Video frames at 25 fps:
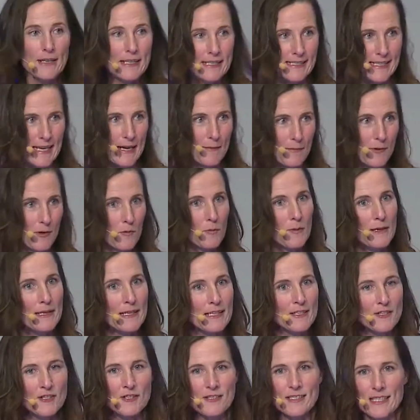example.
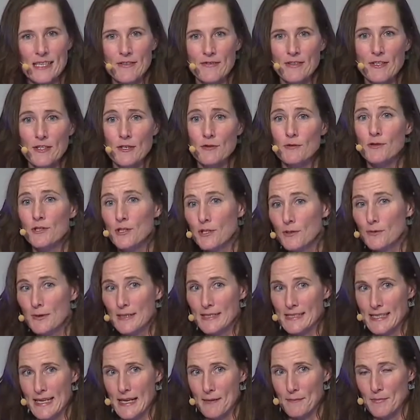Whitney's just given you two
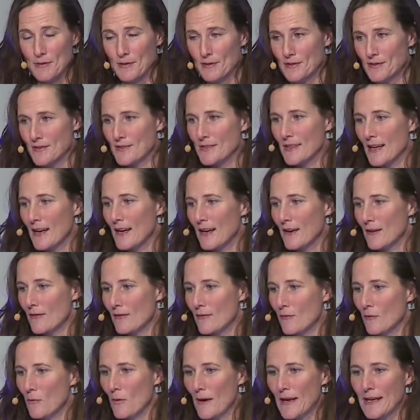examples
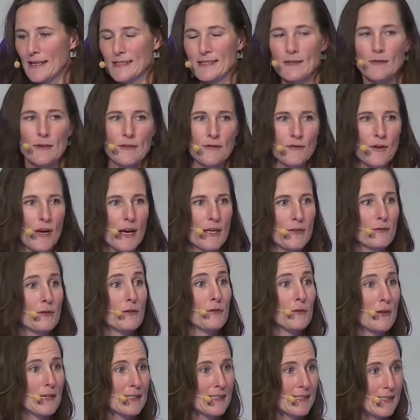of ways that we've tried to
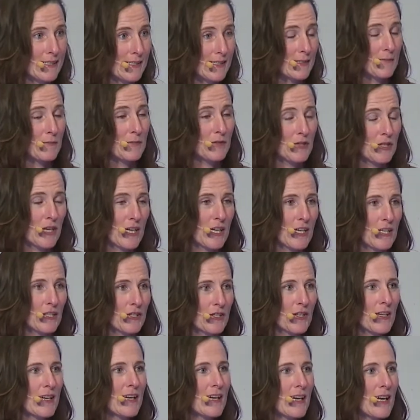address systems
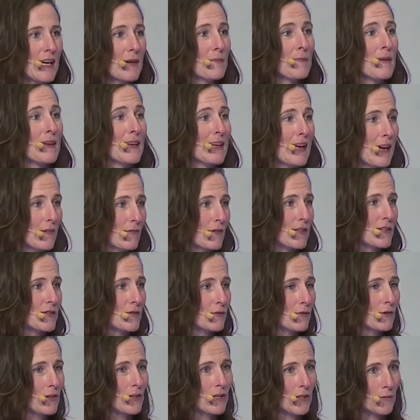change and make every
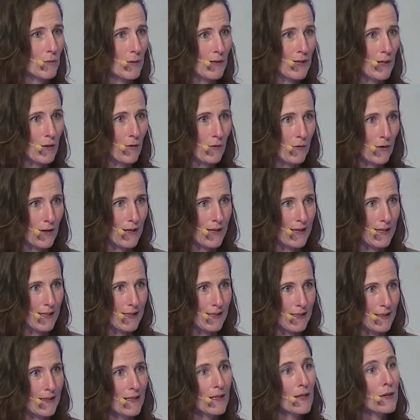school a good one in
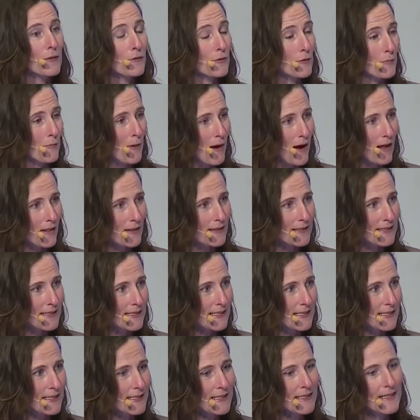Oregon, through
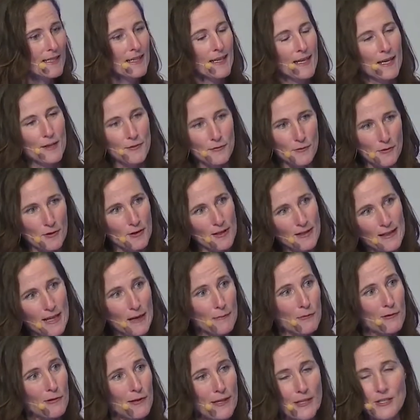policy and through a
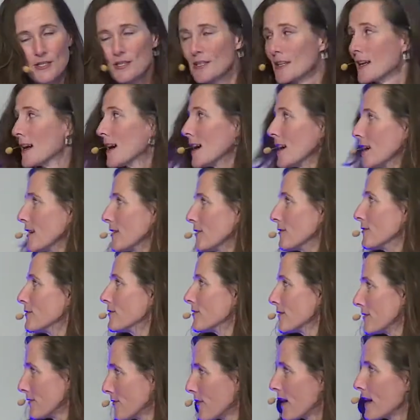collaboration of
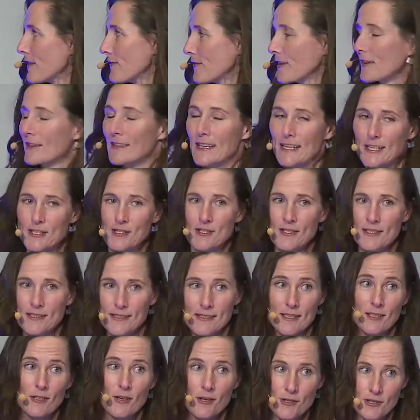five
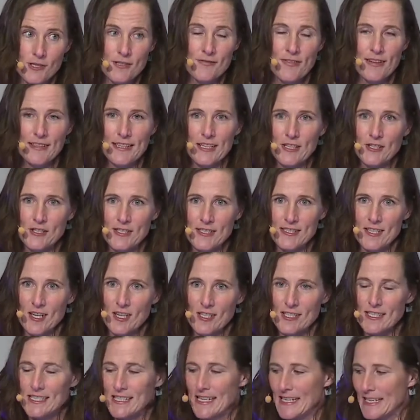foundations, the largest foundations in
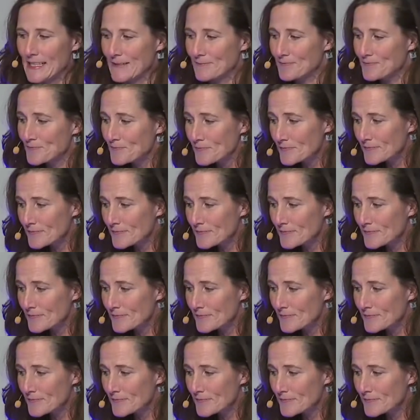our state.